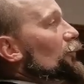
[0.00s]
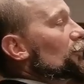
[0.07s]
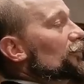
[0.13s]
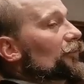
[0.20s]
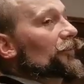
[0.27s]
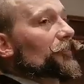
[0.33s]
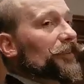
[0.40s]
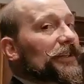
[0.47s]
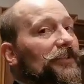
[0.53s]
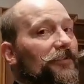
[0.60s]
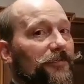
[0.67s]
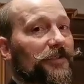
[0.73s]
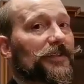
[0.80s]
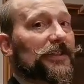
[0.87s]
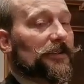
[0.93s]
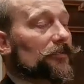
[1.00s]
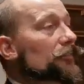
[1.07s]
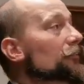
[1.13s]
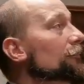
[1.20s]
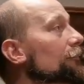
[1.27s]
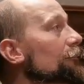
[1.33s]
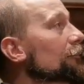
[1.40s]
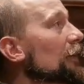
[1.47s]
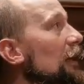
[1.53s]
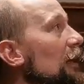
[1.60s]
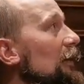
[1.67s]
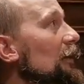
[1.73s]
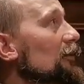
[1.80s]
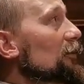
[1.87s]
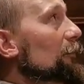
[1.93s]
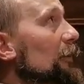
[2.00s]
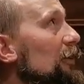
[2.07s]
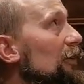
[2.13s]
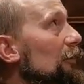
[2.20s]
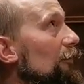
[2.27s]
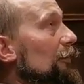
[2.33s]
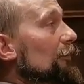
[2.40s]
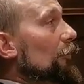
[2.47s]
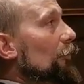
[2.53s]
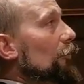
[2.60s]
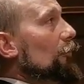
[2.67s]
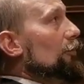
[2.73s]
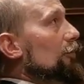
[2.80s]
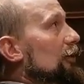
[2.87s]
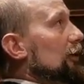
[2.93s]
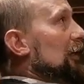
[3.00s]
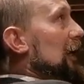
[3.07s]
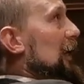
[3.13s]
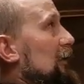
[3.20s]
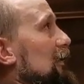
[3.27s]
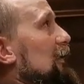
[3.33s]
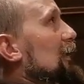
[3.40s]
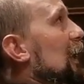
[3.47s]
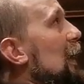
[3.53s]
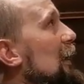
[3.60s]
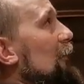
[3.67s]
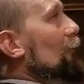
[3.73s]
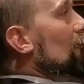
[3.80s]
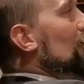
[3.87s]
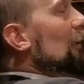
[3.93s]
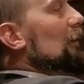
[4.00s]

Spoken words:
also a piece of steel. Now, especially when the horse has its head